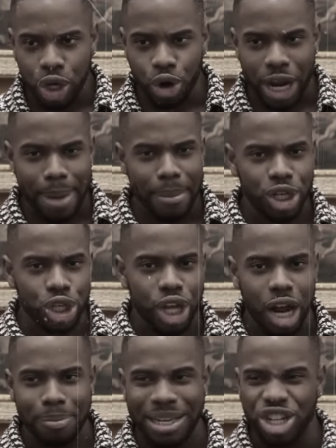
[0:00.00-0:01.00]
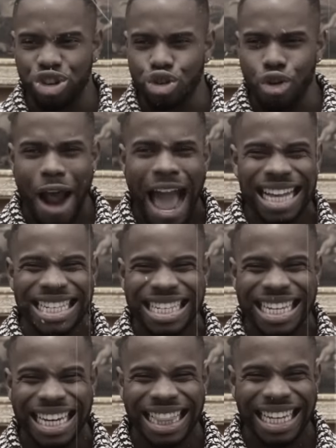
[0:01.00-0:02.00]
Your image is gonna be
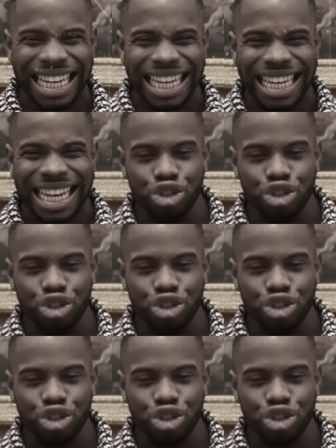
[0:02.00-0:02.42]
drastically,